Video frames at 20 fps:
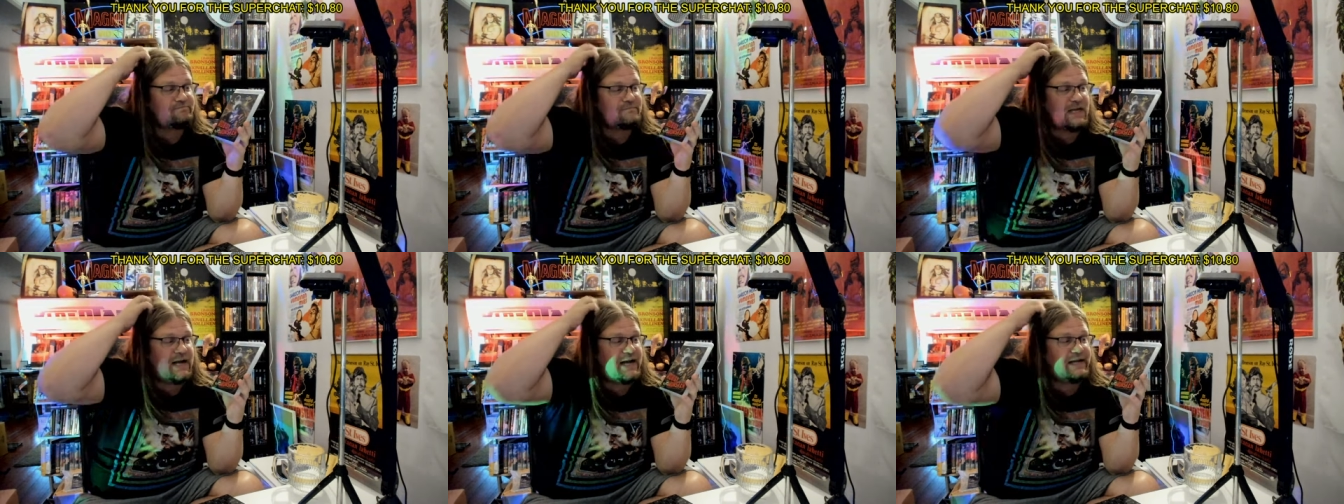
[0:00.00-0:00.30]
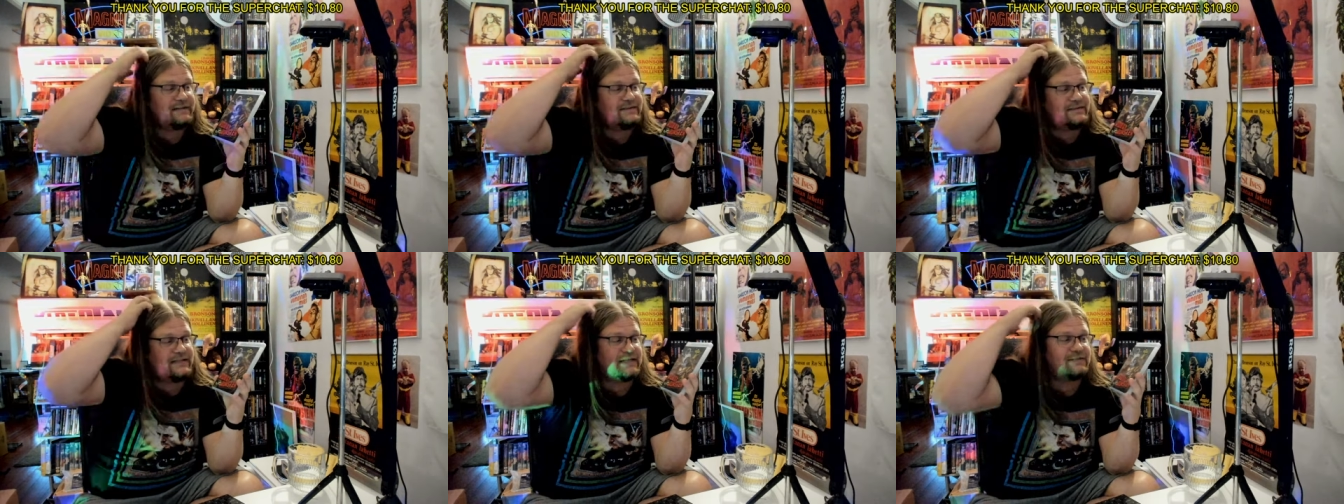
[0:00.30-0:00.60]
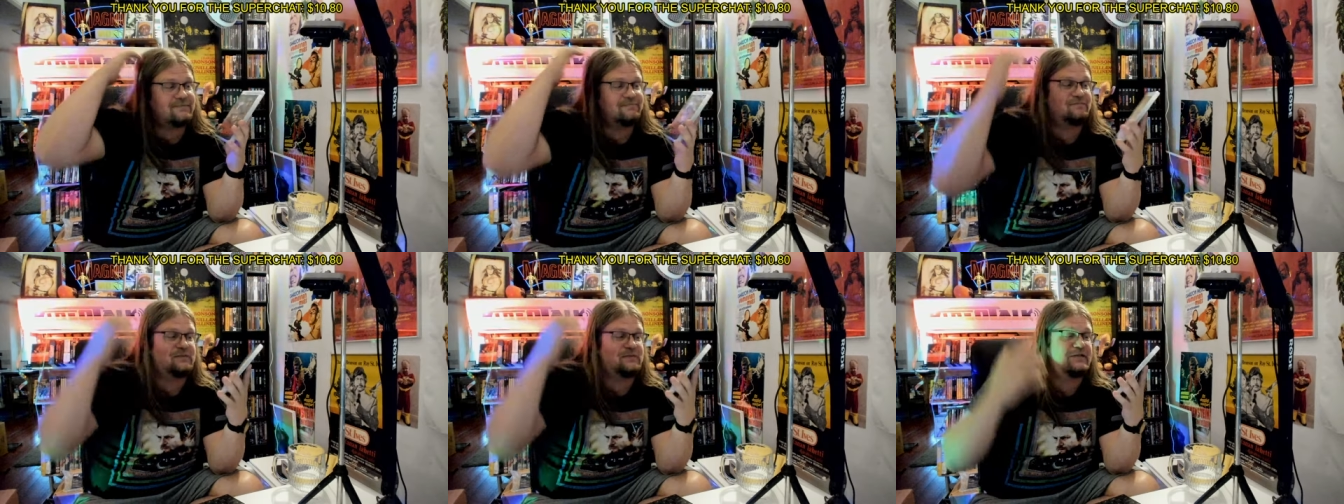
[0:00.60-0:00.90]
and
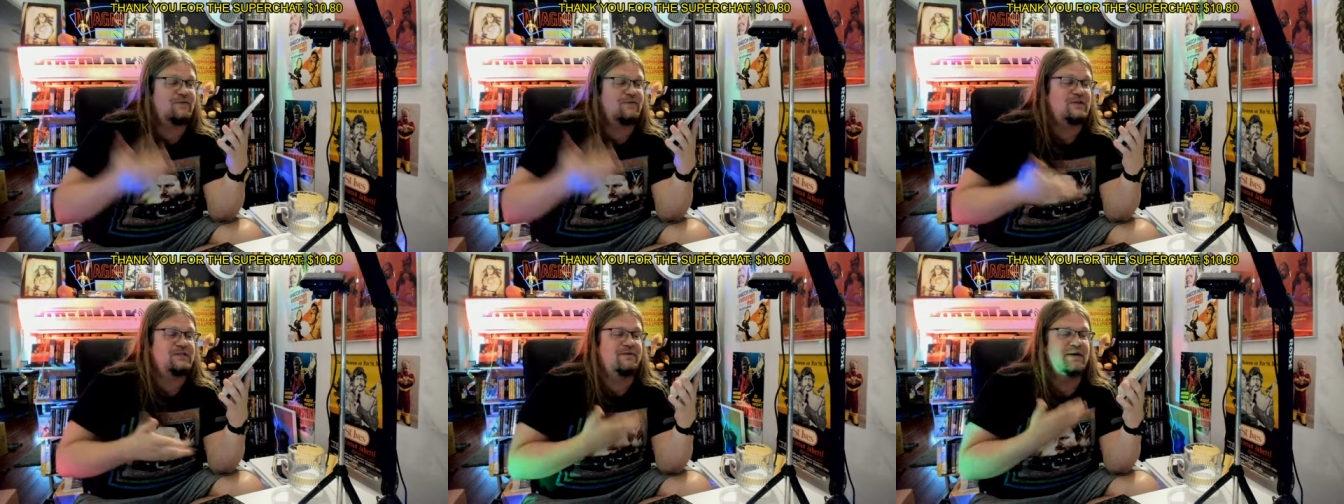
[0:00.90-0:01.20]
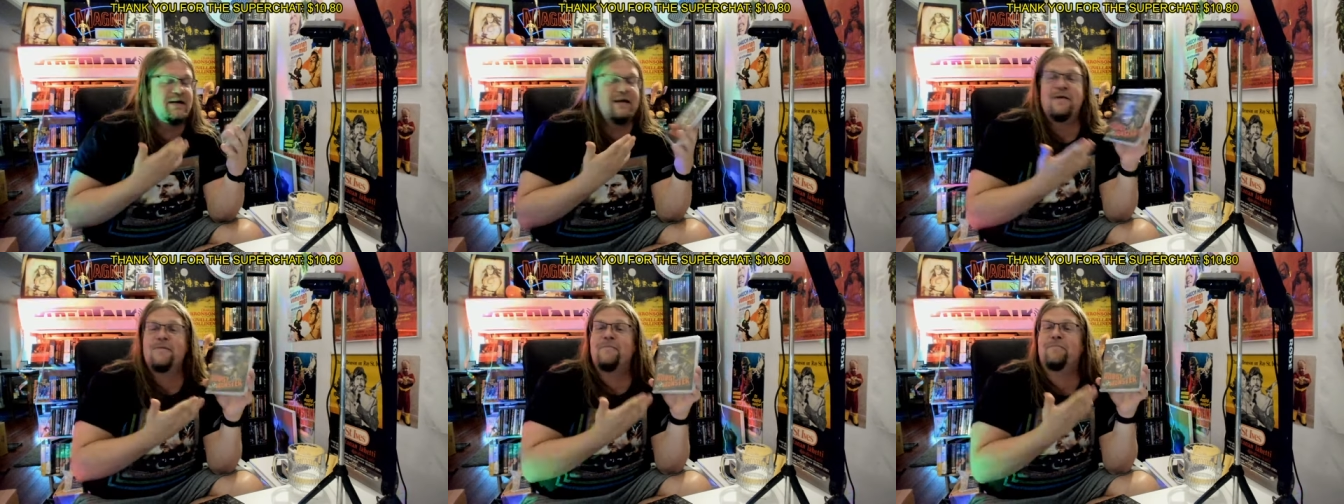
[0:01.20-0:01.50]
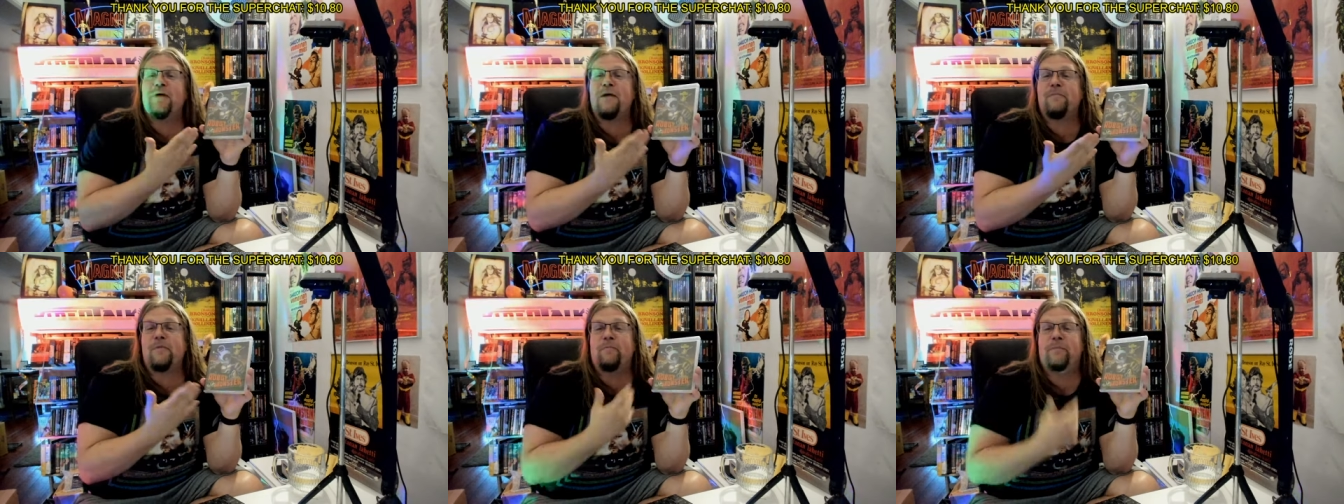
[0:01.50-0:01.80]
that was
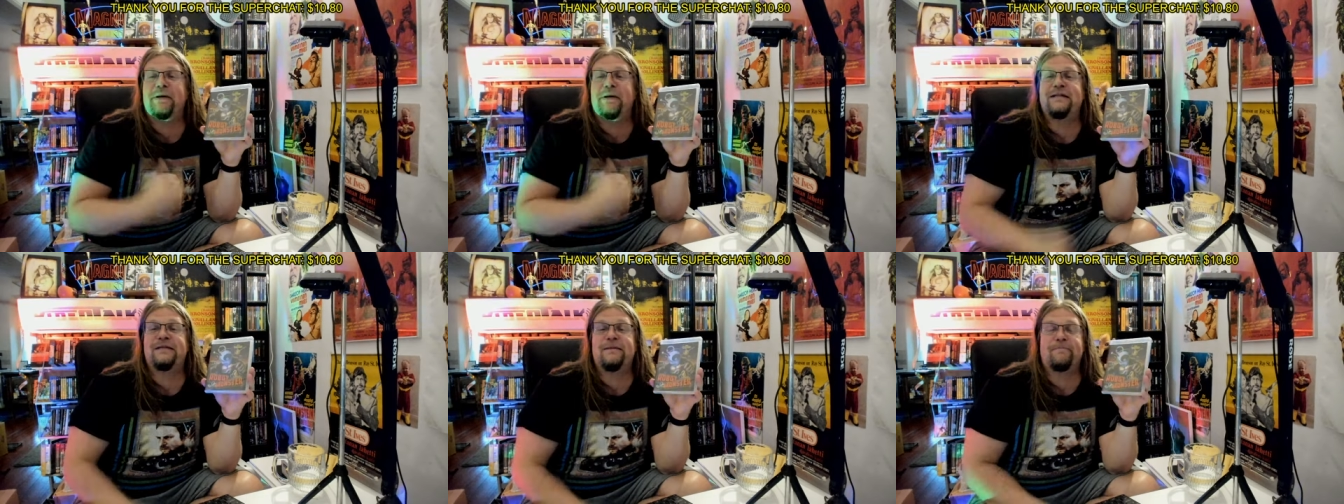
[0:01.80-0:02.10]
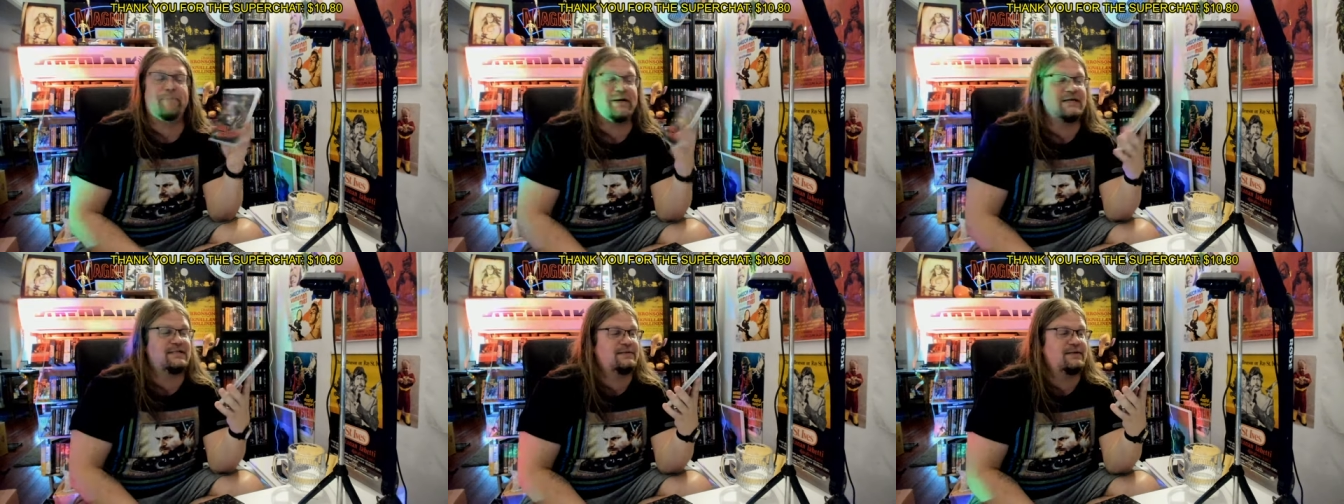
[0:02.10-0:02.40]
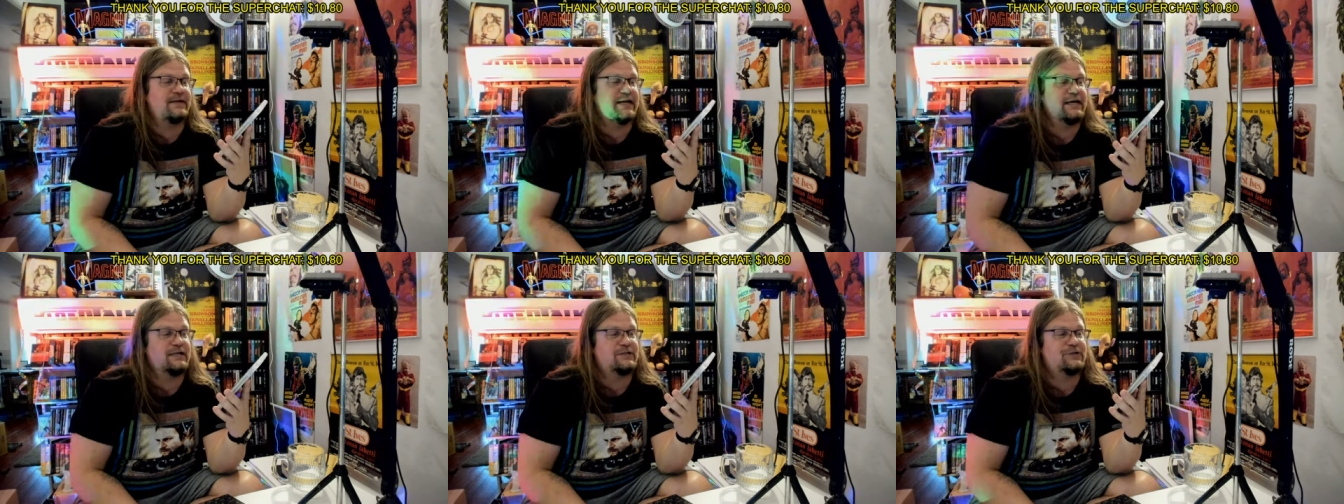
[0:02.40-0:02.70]
probably the best
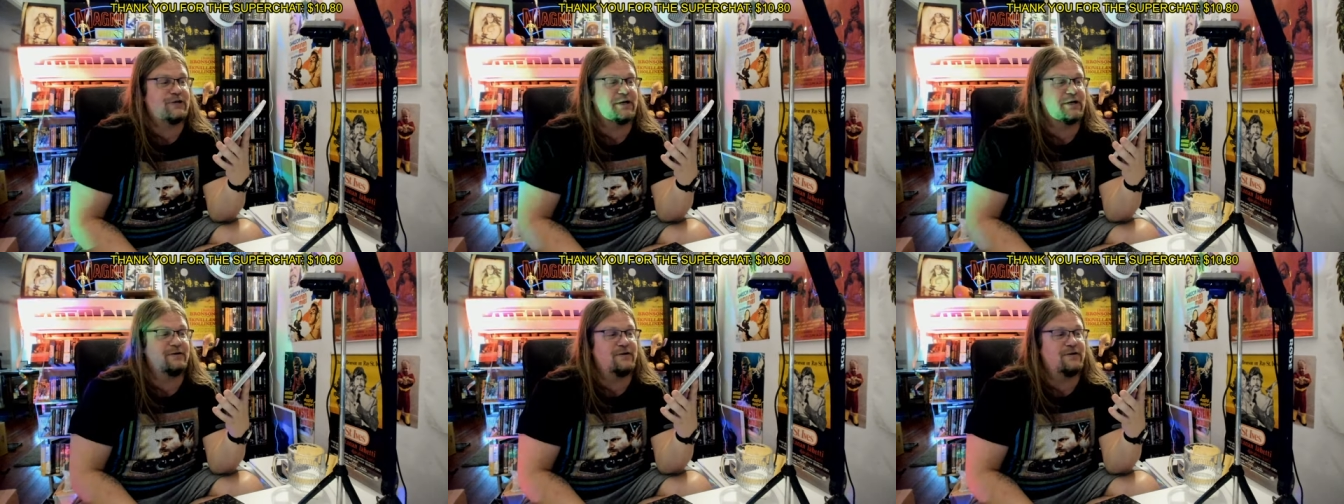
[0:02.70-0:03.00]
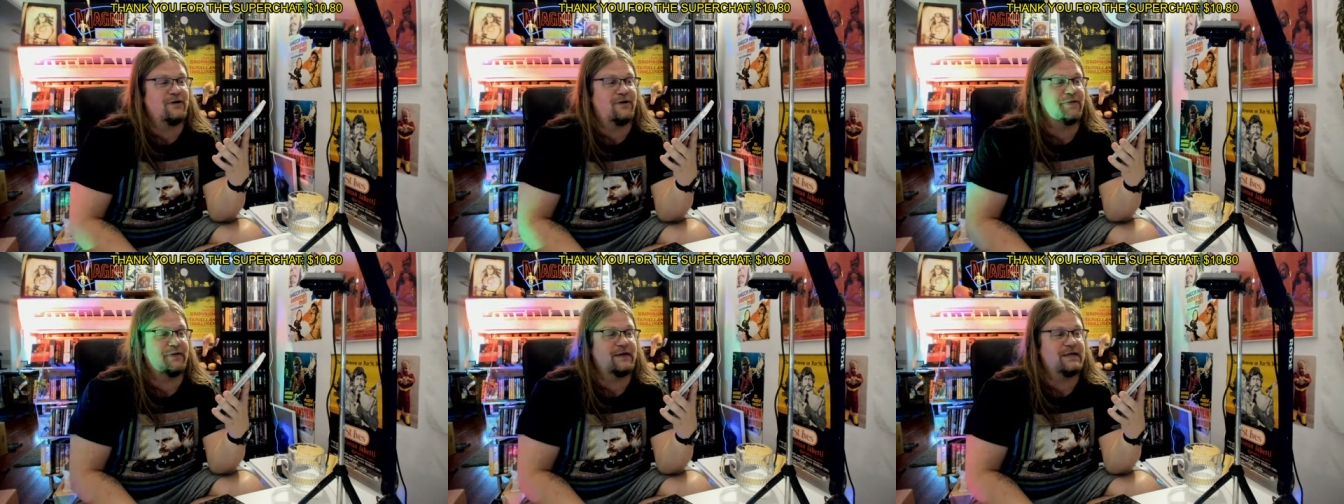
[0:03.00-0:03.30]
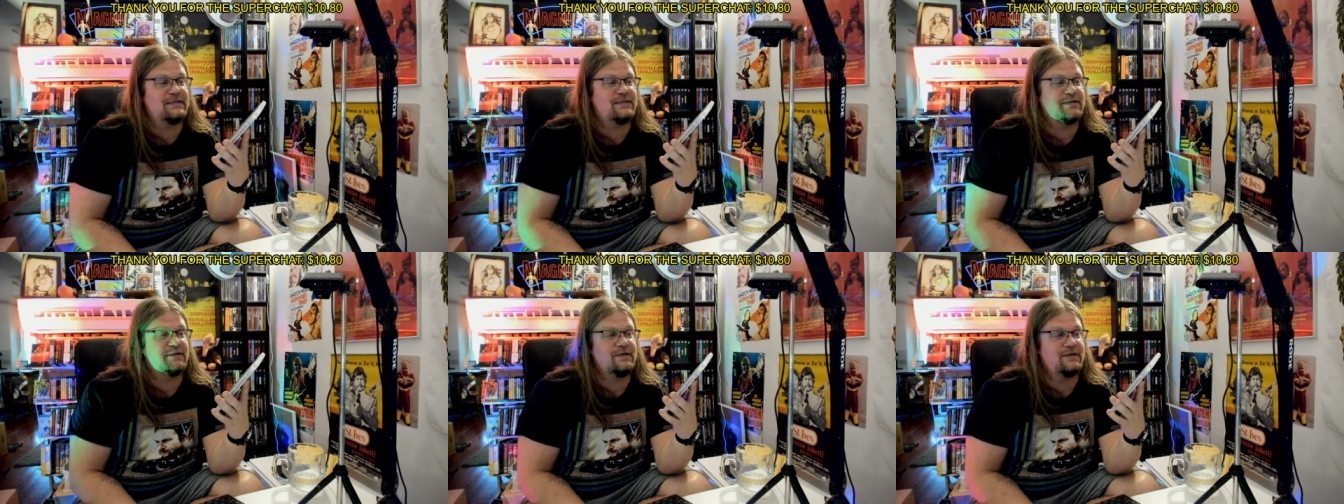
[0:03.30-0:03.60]
extra on this